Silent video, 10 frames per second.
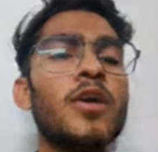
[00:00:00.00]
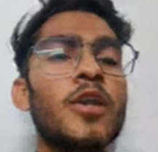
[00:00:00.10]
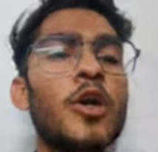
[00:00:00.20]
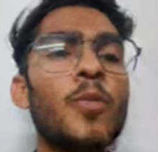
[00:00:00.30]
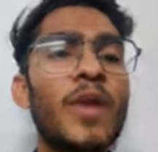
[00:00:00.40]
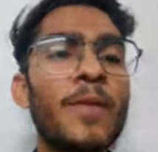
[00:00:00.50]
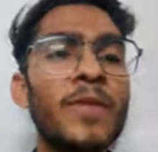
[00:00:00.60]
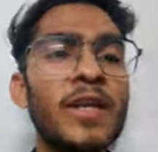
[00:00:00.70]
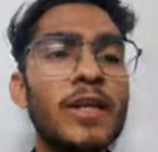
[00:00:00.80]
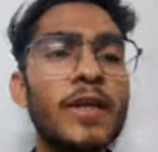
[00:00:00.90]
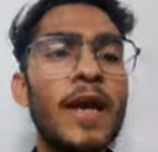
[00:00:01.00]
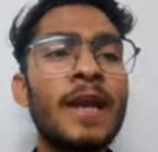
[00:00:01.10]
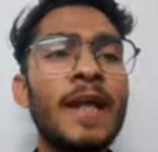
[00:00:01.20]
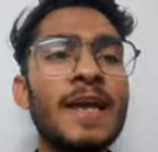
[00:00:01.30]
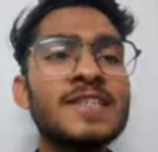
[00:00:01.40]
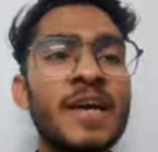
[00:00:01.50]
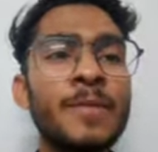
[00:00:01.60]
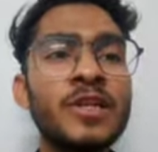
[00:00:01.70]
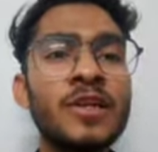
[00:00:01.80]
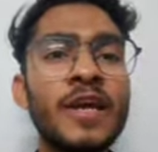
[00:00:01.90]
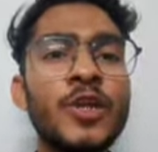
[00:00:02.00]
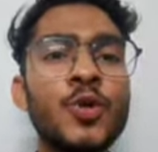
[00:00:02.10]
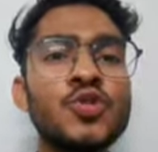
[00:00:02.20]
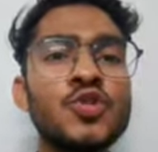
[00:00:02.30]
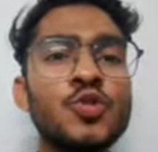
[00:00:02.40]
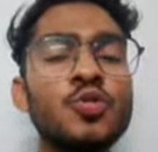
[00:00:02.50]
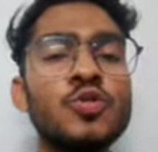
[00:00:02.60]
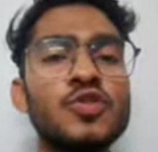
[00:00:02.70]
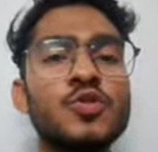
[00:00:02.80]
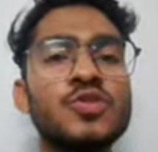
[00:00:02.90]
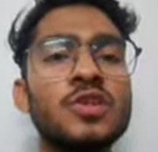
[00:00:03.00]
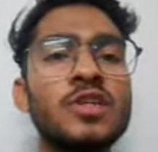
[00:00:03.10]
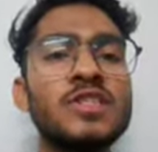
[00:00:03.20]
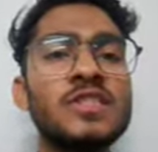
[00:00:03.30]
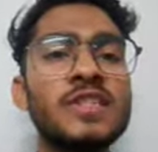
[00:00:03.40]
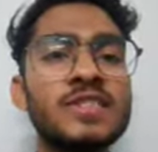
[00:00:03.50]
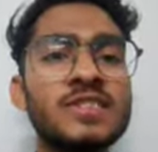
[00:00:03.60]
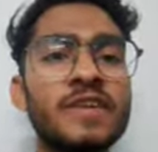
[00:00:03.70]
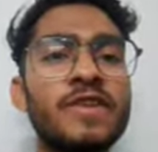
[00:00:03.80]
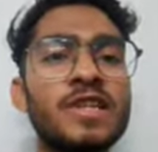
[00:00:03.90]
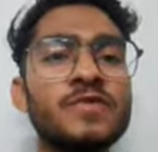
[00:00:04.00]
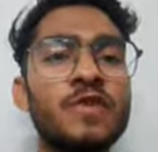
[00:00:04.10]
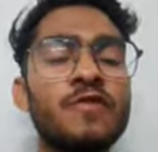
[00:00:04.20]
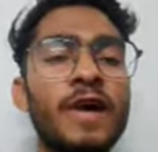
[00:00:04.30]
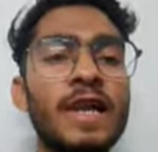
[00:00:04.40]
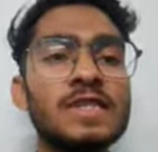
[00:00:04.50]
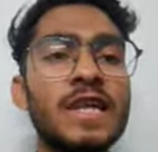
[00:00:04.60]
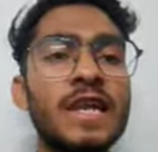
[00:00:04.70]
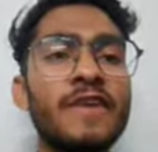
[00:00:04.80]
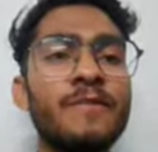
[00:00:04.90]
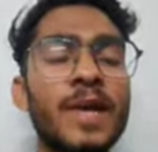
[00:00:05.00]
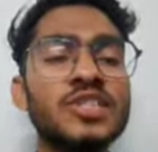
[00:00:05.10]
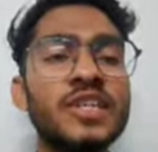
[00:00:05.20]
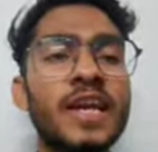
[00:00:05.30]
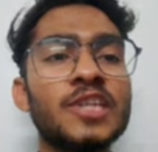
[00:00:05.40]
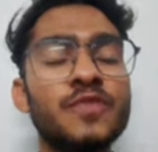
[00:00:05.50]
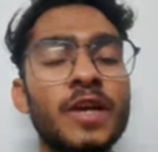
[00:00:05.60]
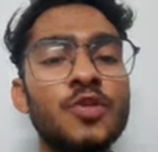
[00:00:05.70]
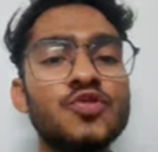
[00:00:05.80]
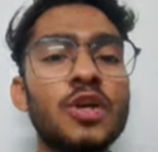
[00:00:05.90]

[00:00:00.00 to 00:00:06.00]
now primarily an examiner can use tools to search seized evidence for files that have matching hash values